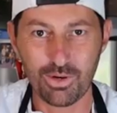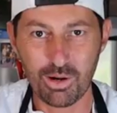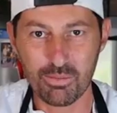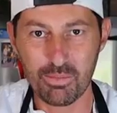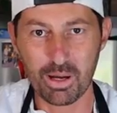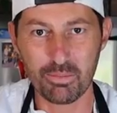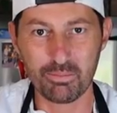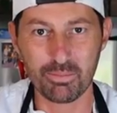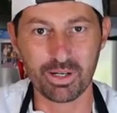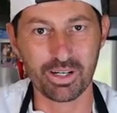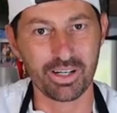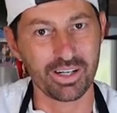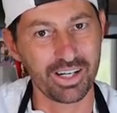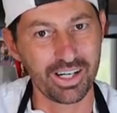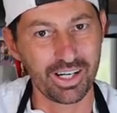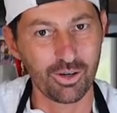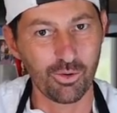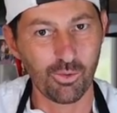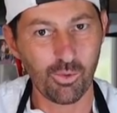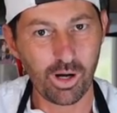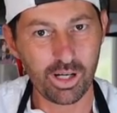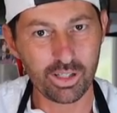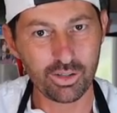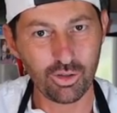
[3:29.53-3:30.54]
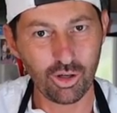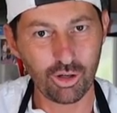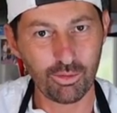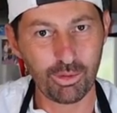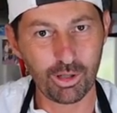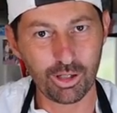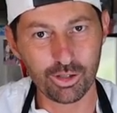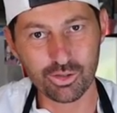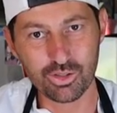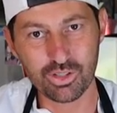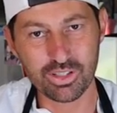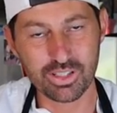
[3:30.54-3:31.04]
remember, one dough
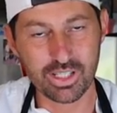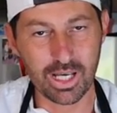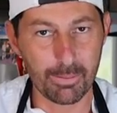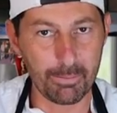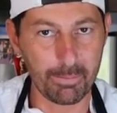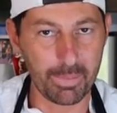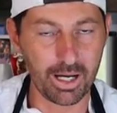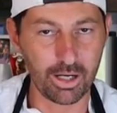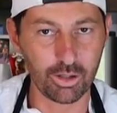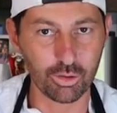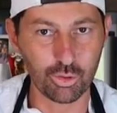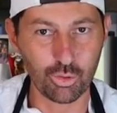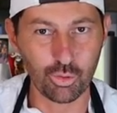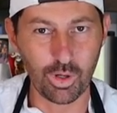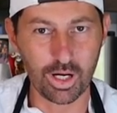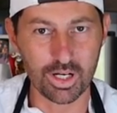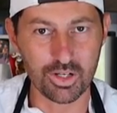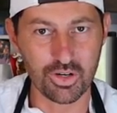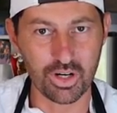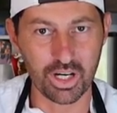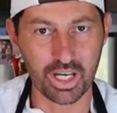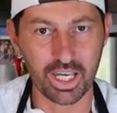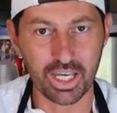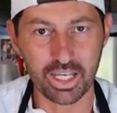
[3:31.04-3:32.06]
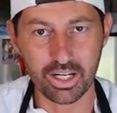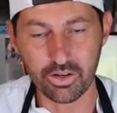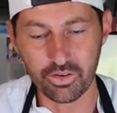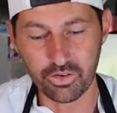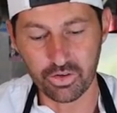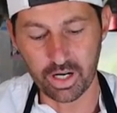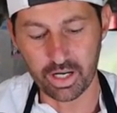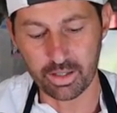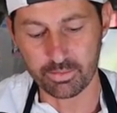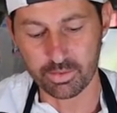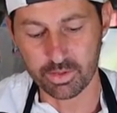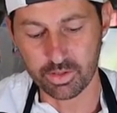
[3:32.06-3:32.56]
boss is about 280
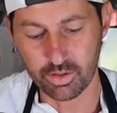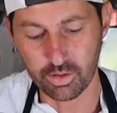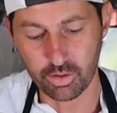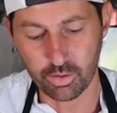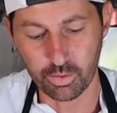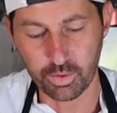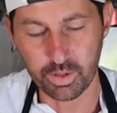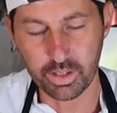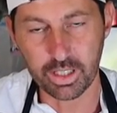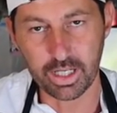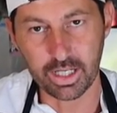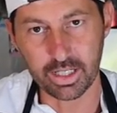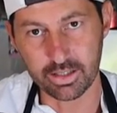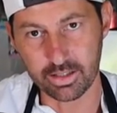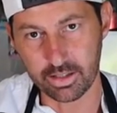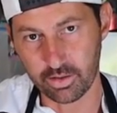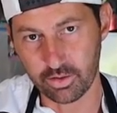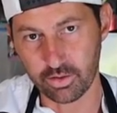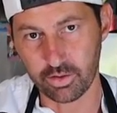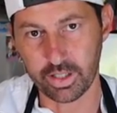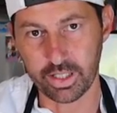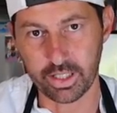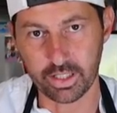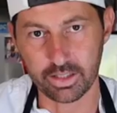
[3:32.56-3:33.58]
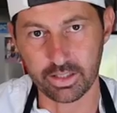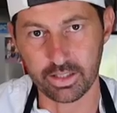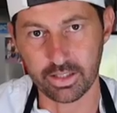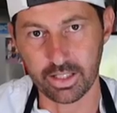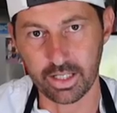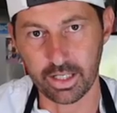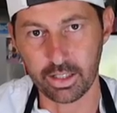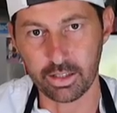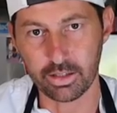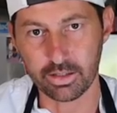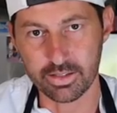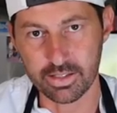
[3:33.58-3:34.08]
grams. So we're gonna go ahead
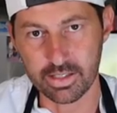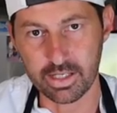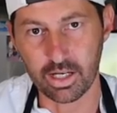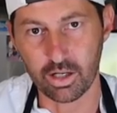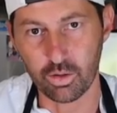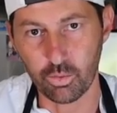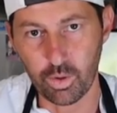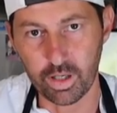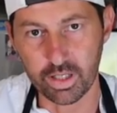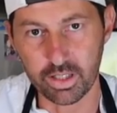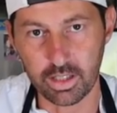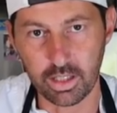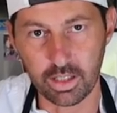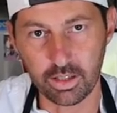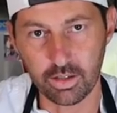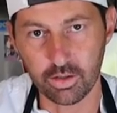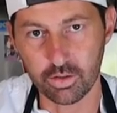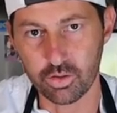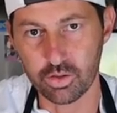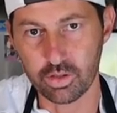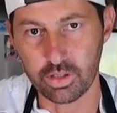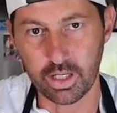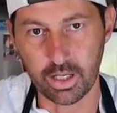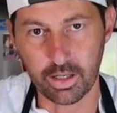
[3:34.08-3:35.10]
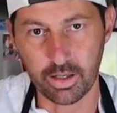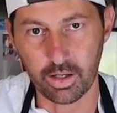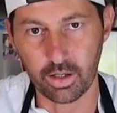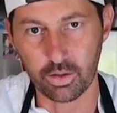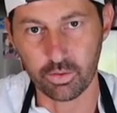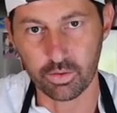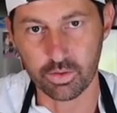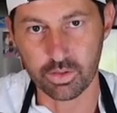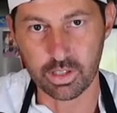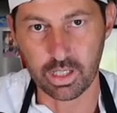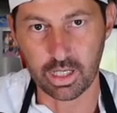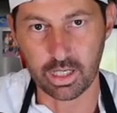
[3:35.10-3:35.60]
and scale one kilo. So that
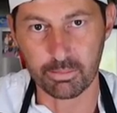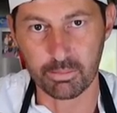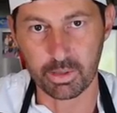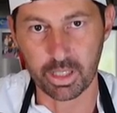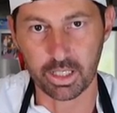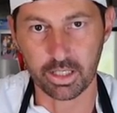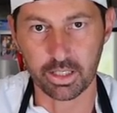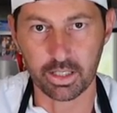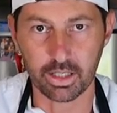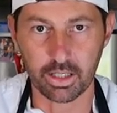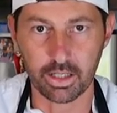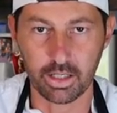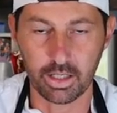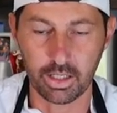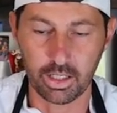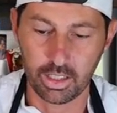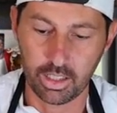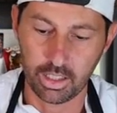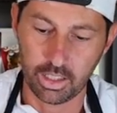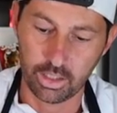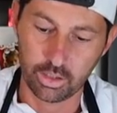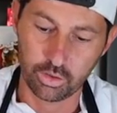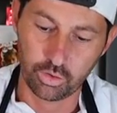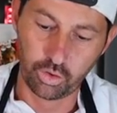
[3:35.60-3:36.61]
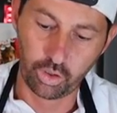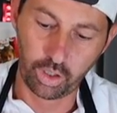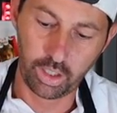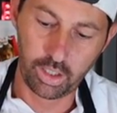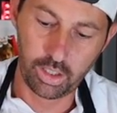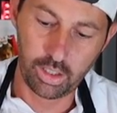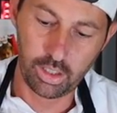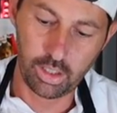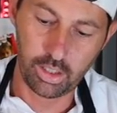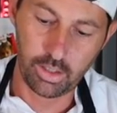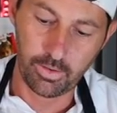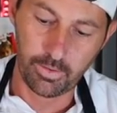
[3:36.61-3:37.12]
is gonna make uh,
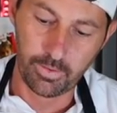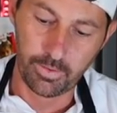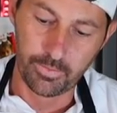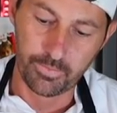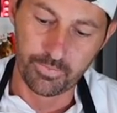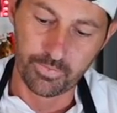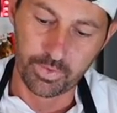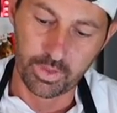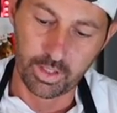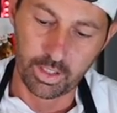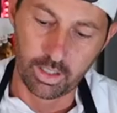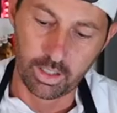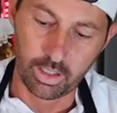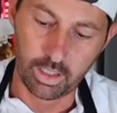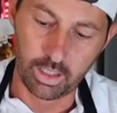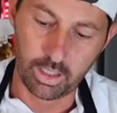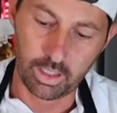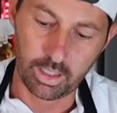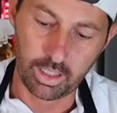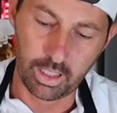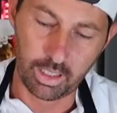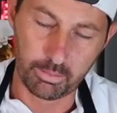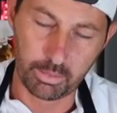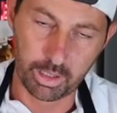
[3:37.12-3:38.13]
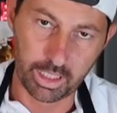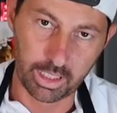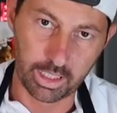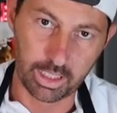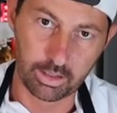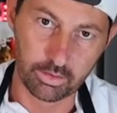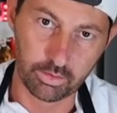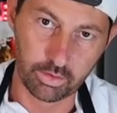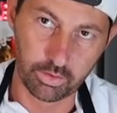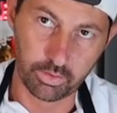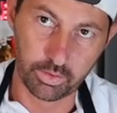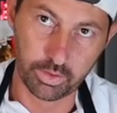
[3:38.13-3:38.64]
three. Uh, I'm gonna
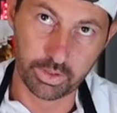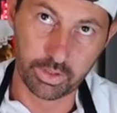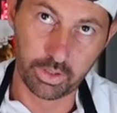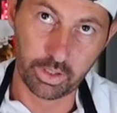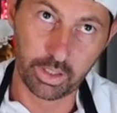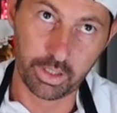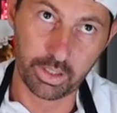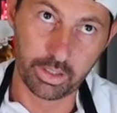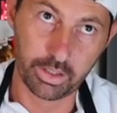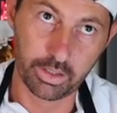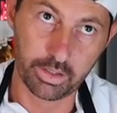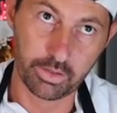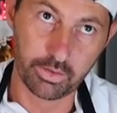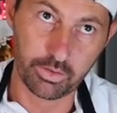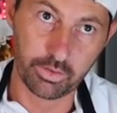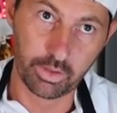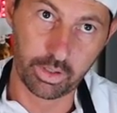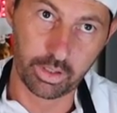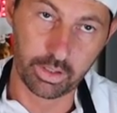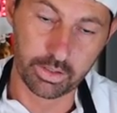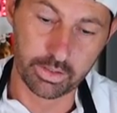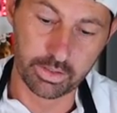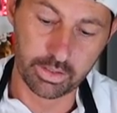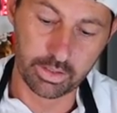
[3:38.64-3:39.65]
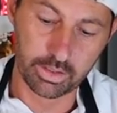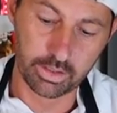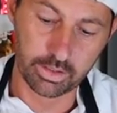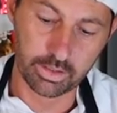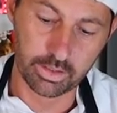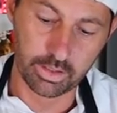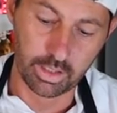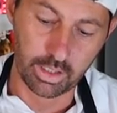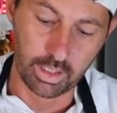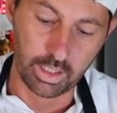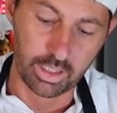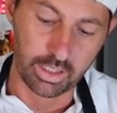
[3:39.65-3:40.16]
count it with three, three,
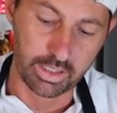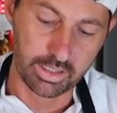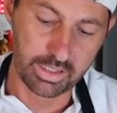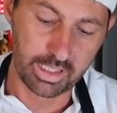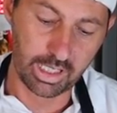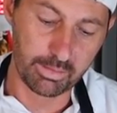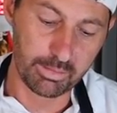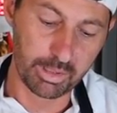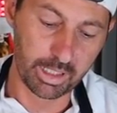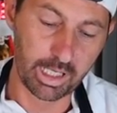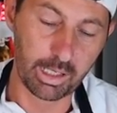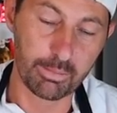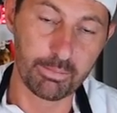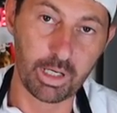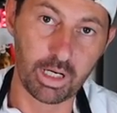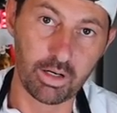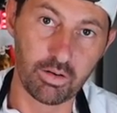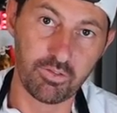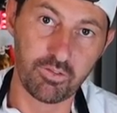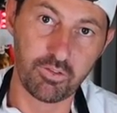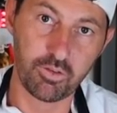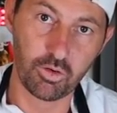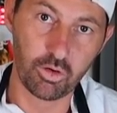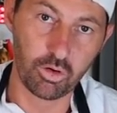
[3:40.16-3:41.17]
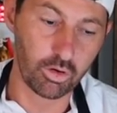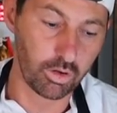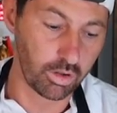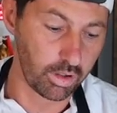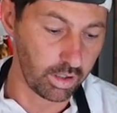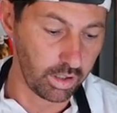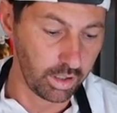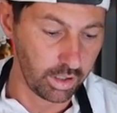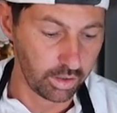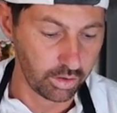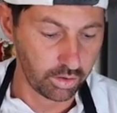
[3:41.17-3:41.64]
six. It's gonna make about four,